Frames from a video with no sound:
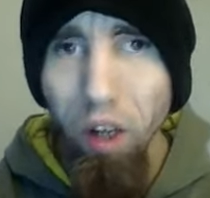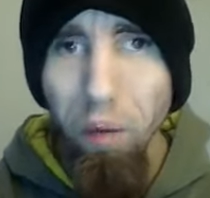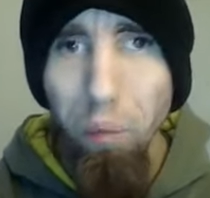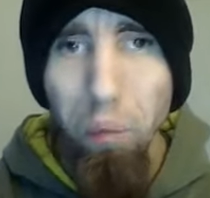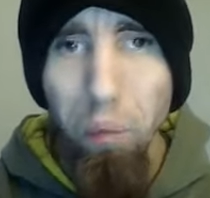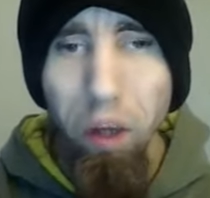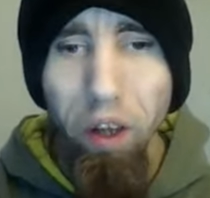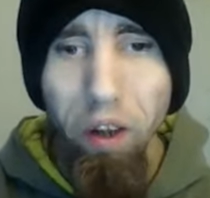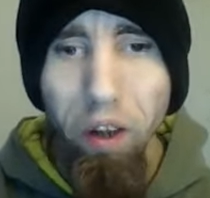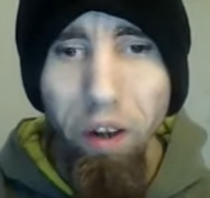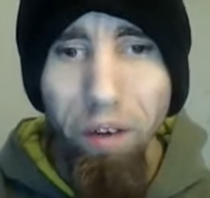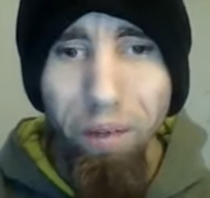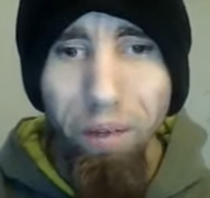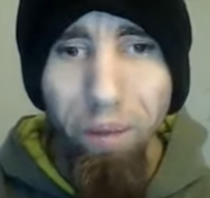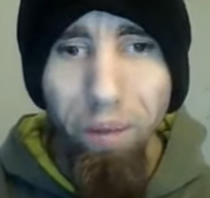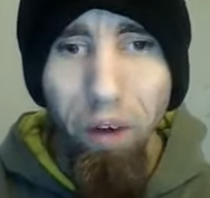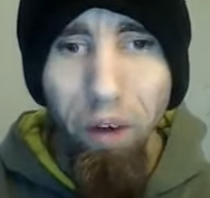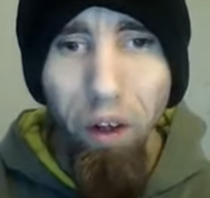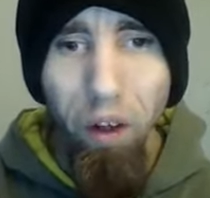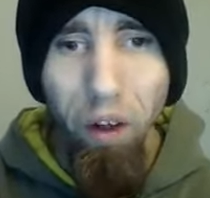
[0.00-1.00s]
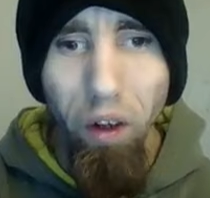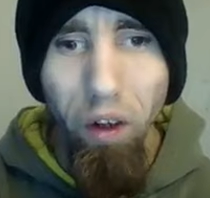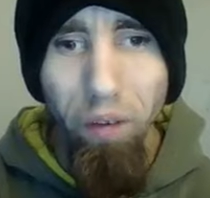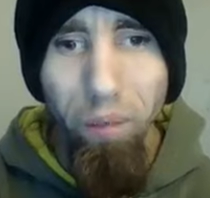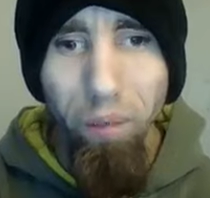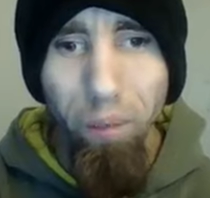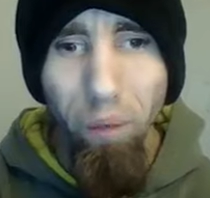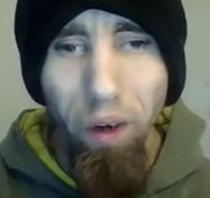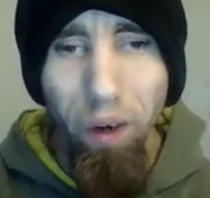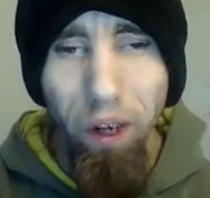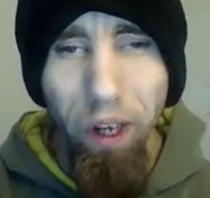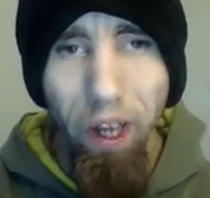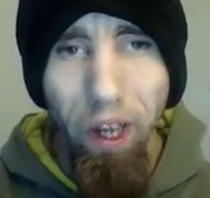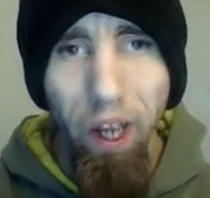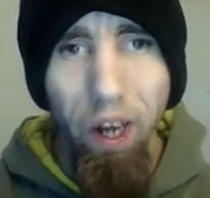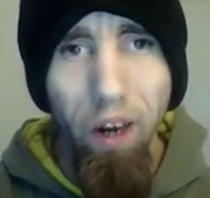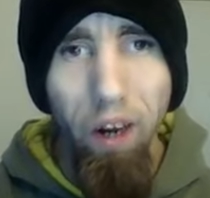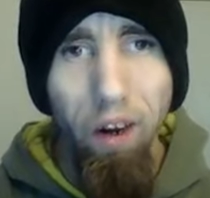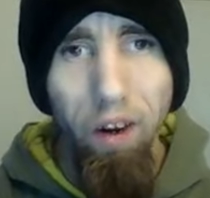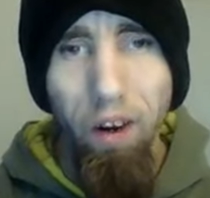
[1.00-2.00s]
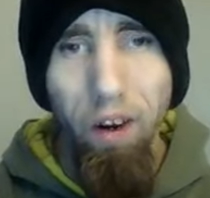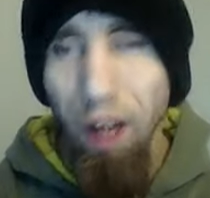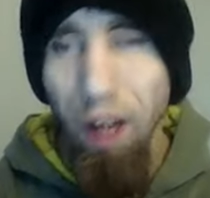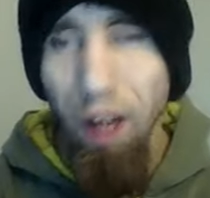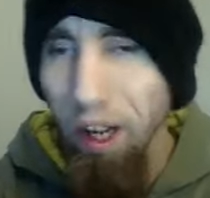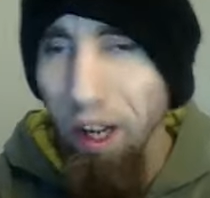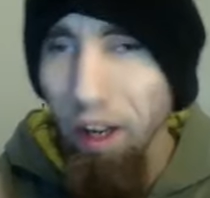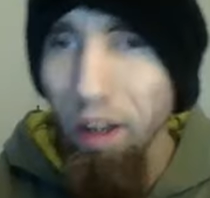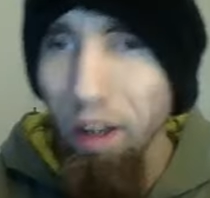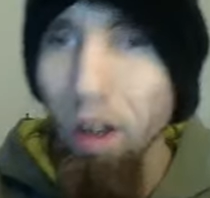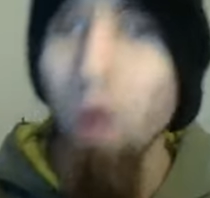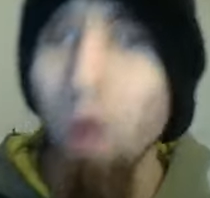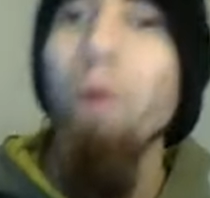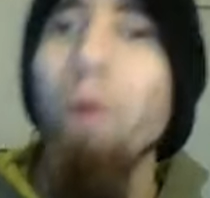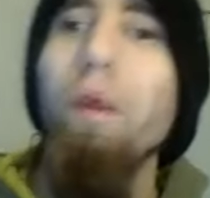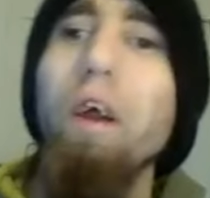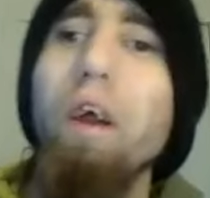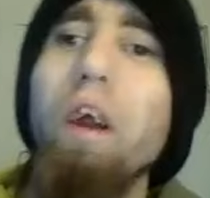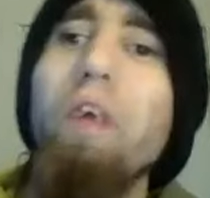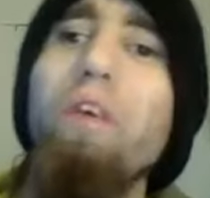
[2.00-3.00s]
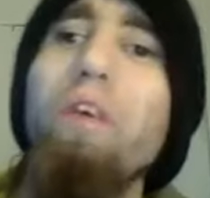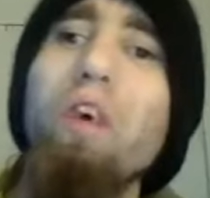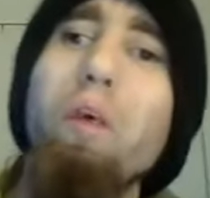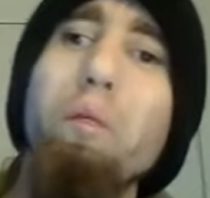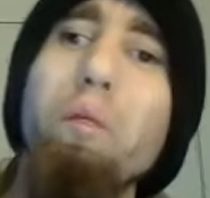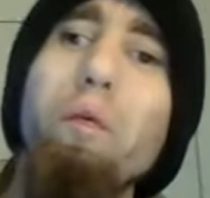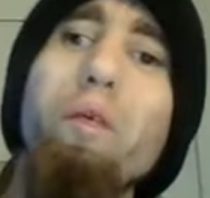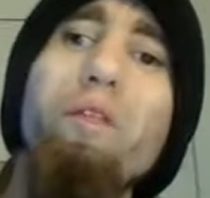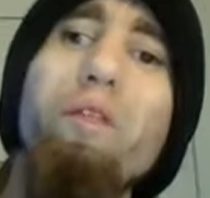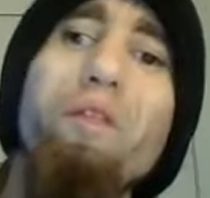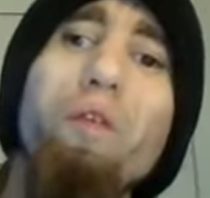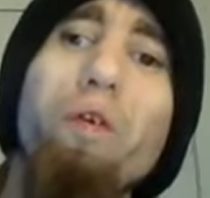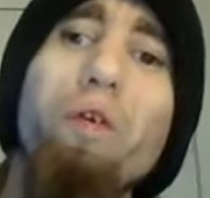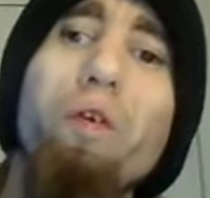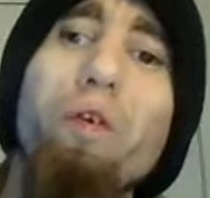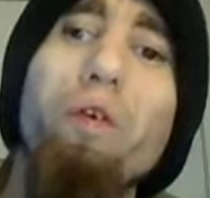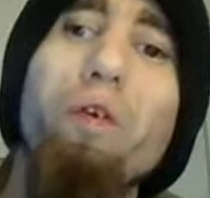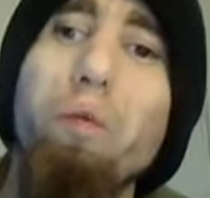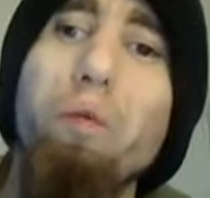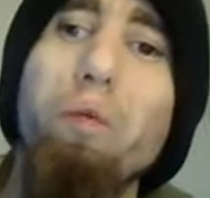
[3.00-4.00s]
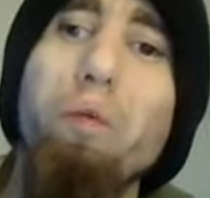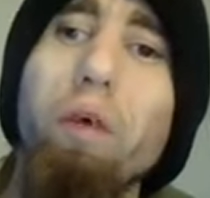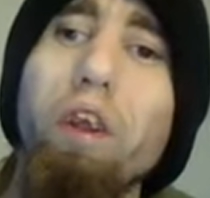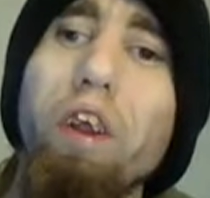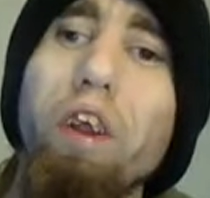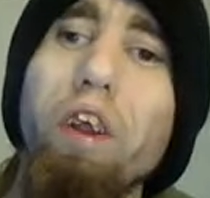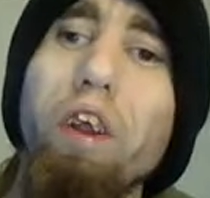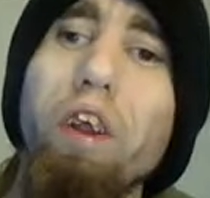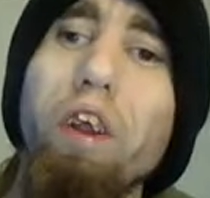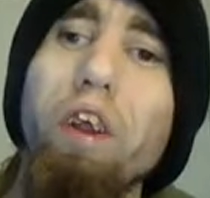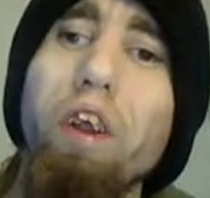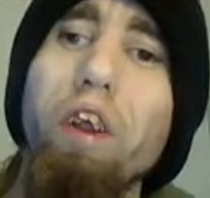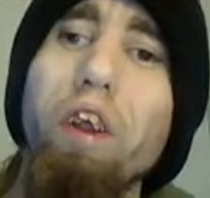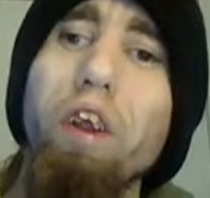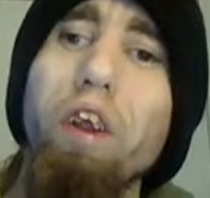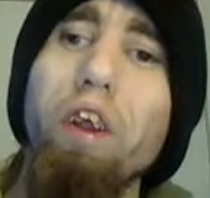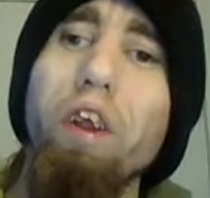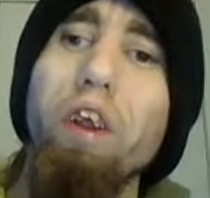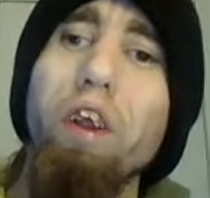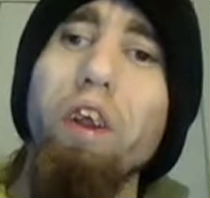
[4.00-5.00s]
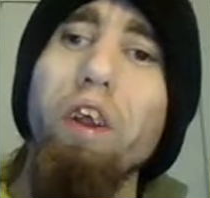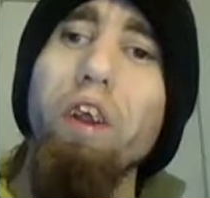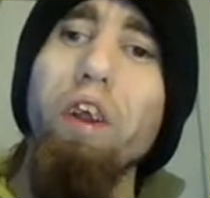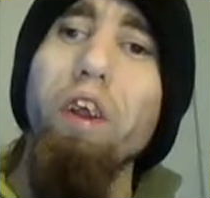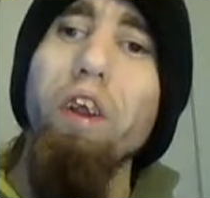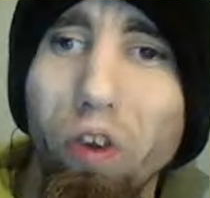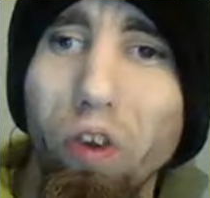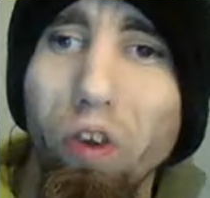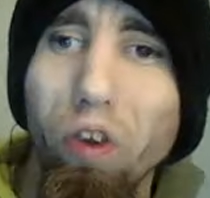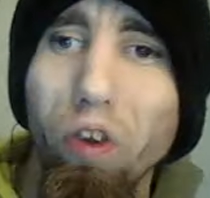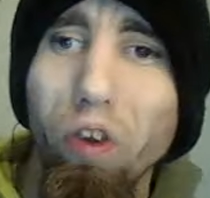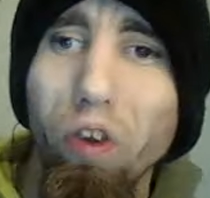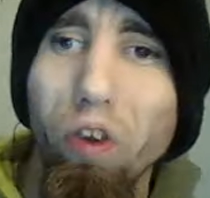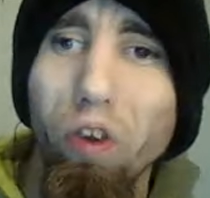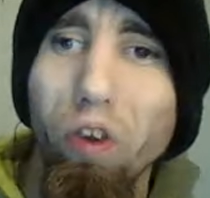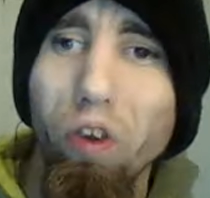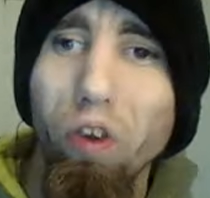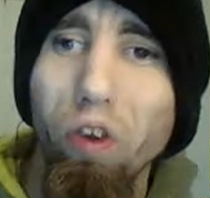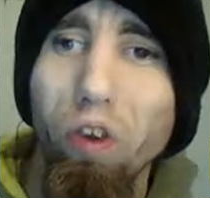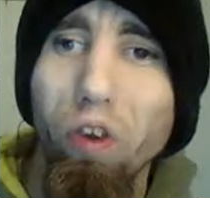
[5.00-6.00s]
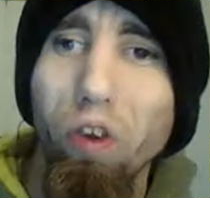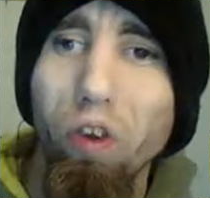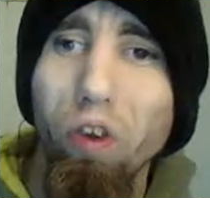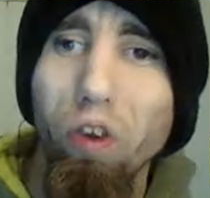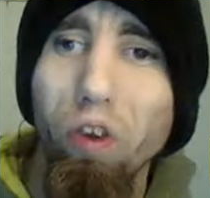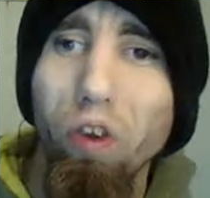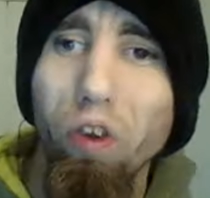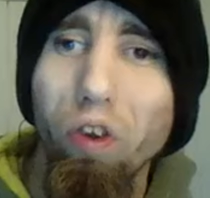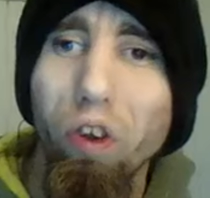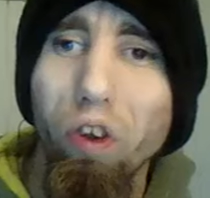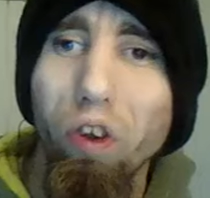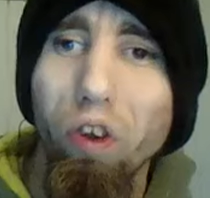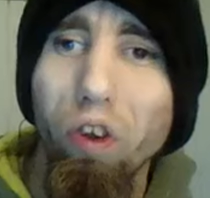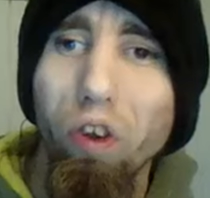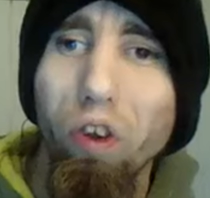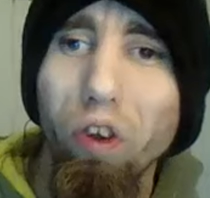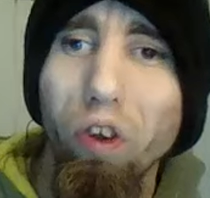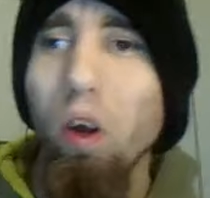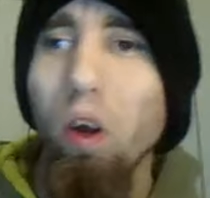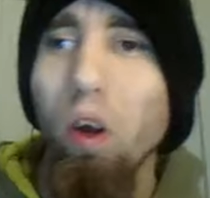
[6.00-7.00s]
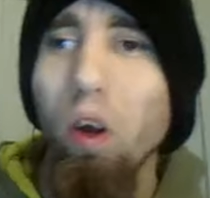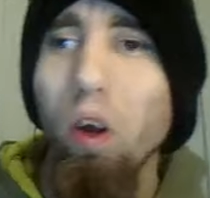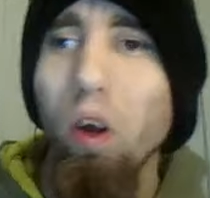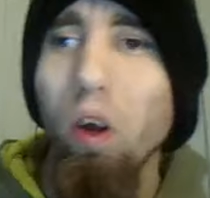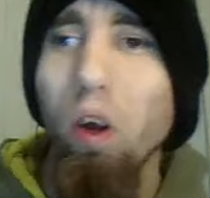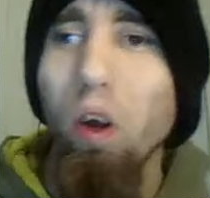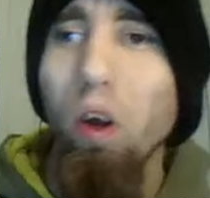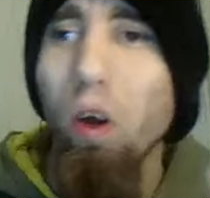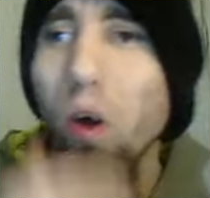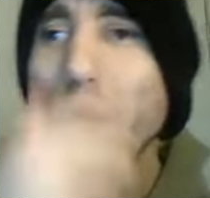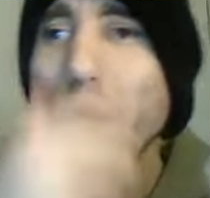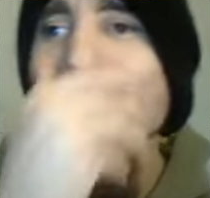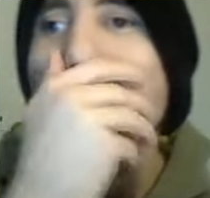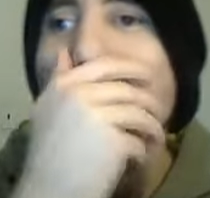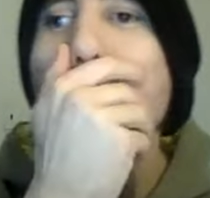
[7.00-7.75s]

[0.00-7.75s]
I wanted to make this video this morning. And I know that it's April Fool's, but this is not an April Fool's joke.